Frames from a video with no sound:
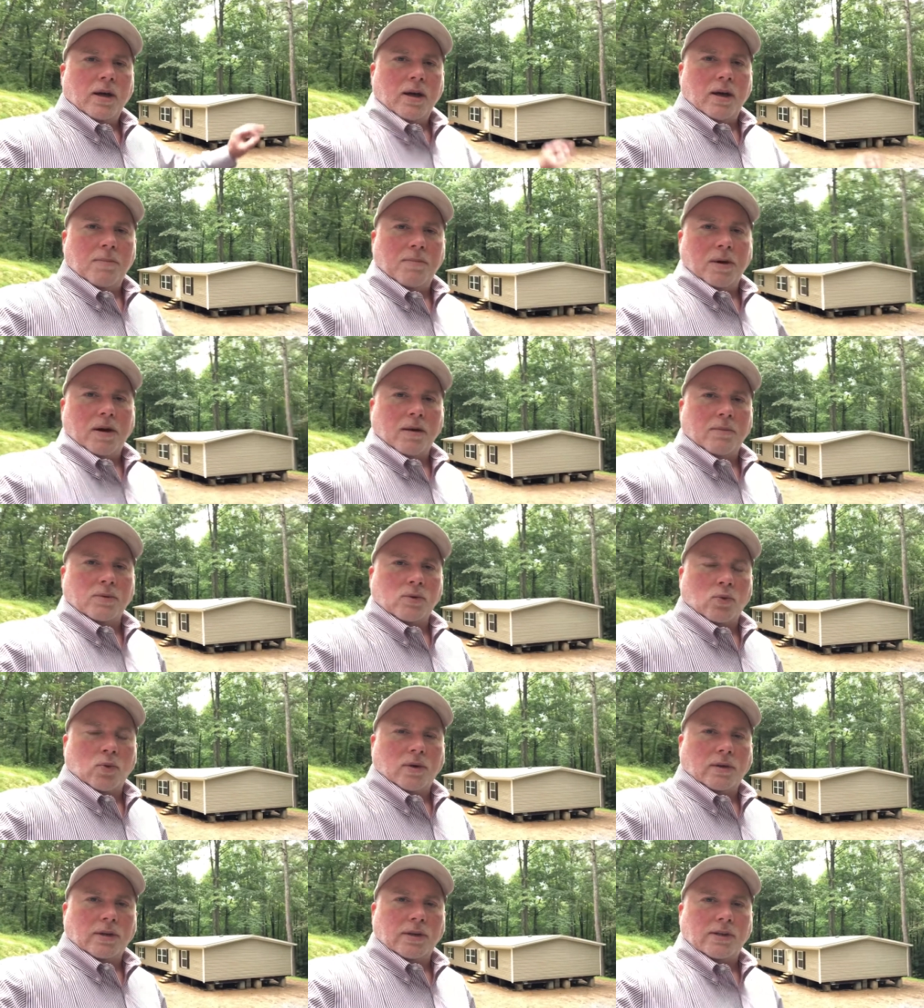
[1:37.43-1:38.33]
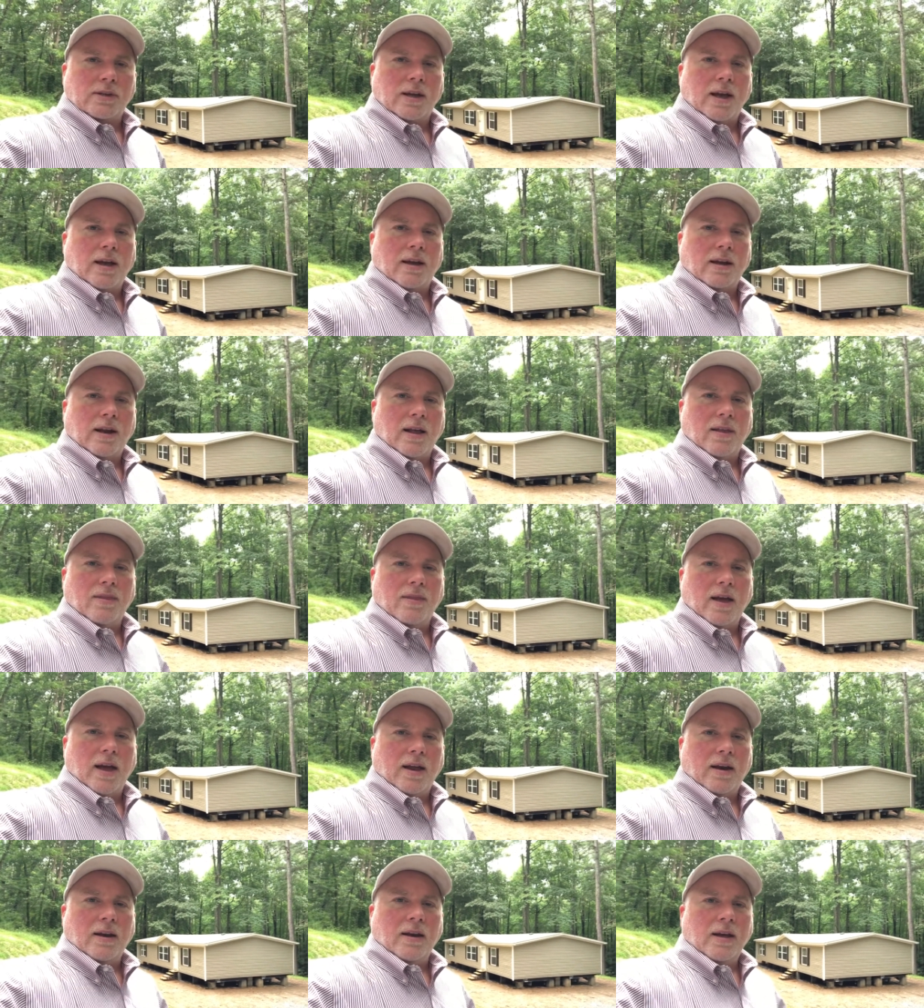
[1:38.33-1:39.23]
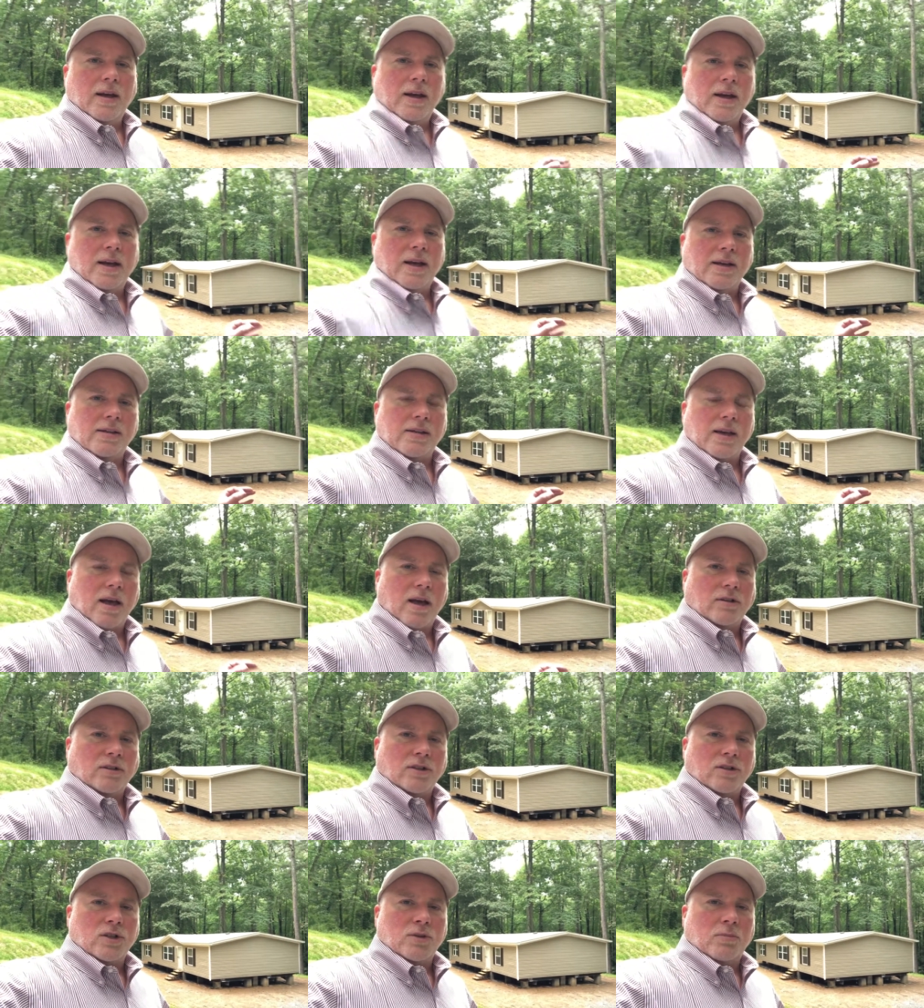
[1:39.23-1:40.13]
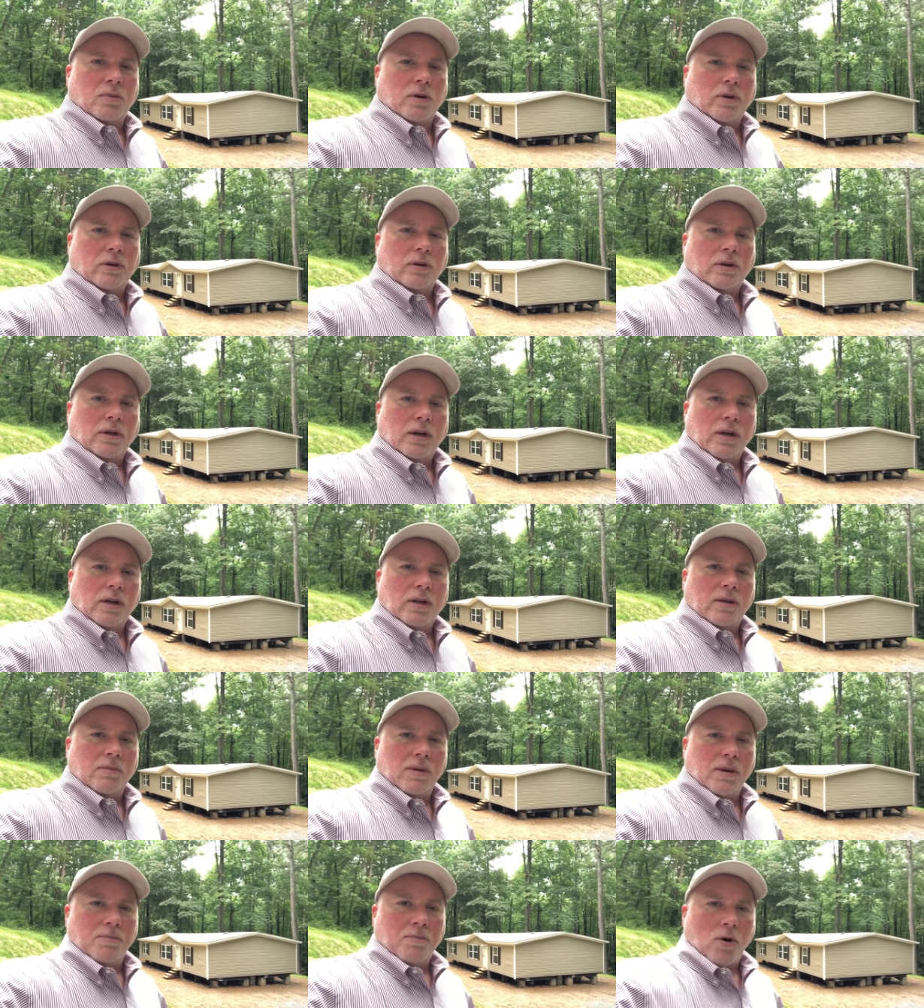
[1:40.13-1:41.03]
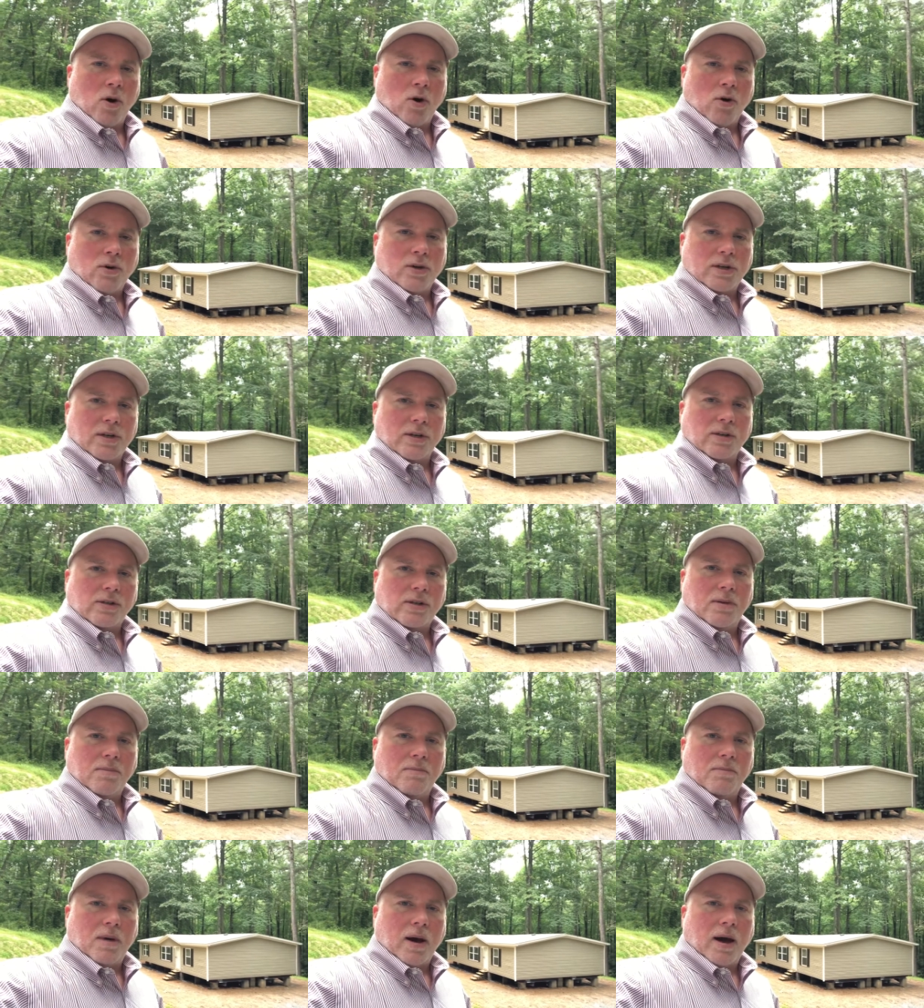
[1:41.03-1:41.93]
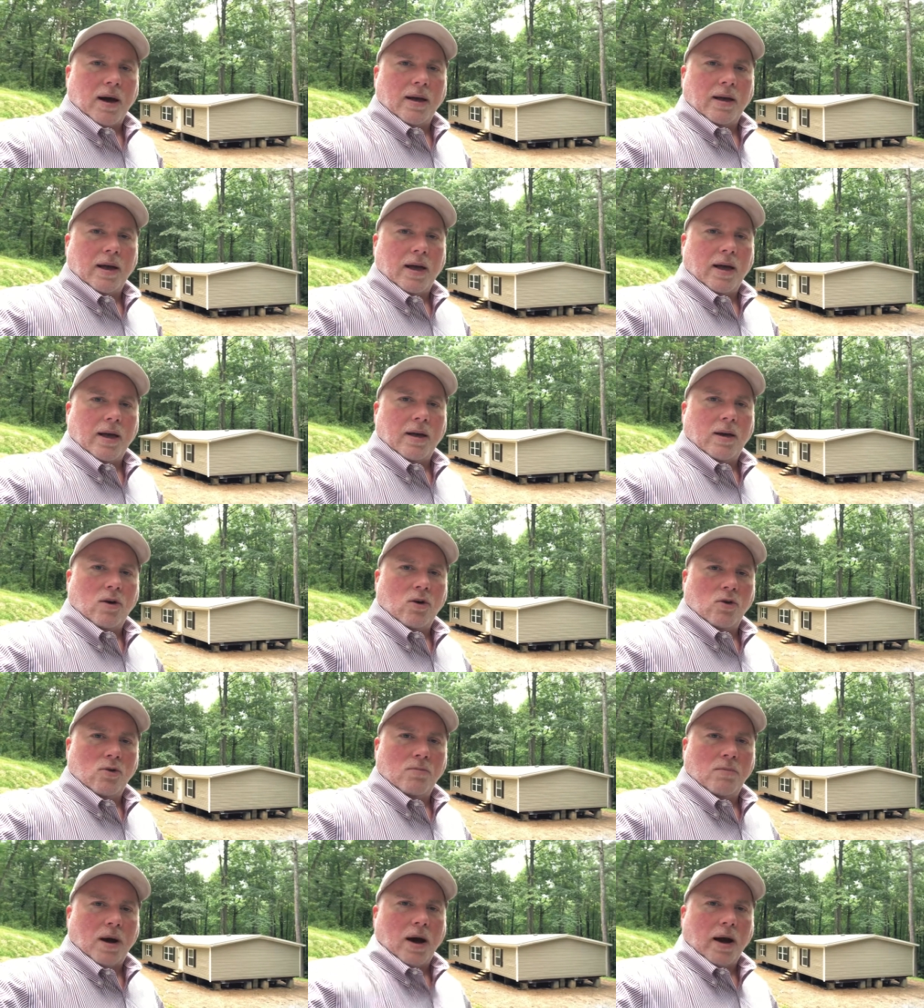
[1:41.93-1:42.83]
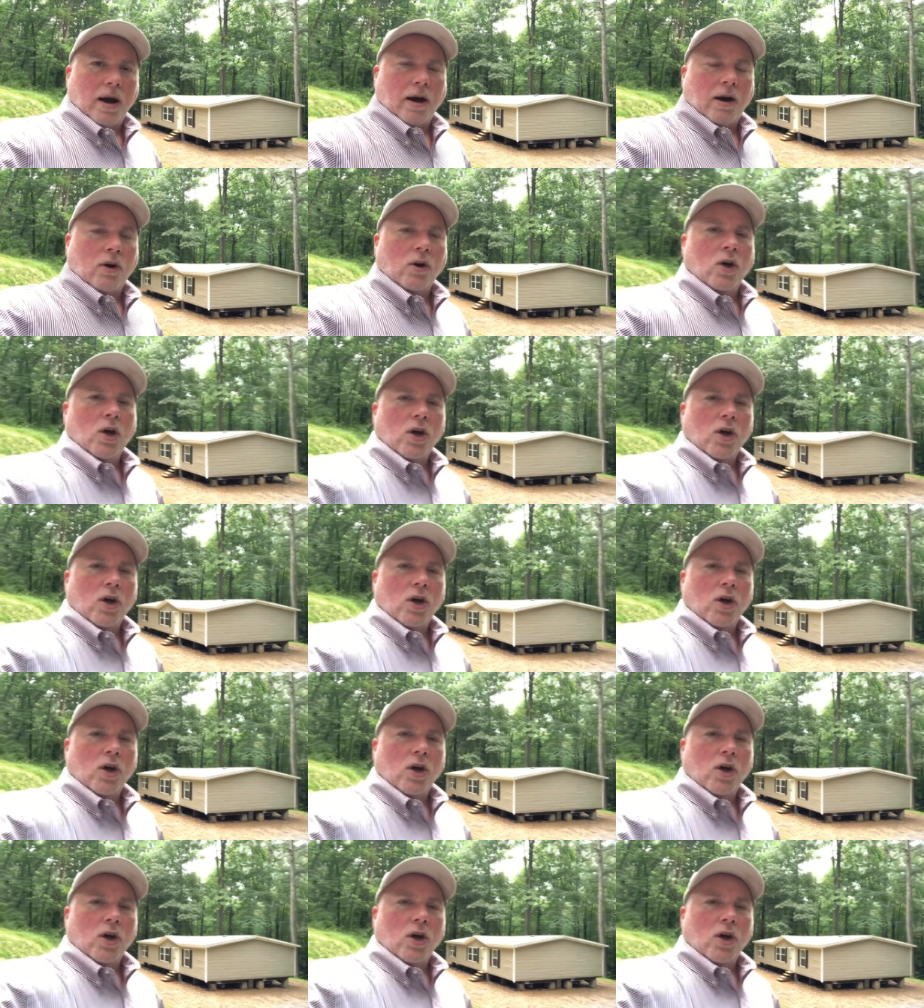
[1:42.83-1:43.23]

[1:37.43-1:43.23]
It becomes real estate and then is eligible to be purchased by a home buyer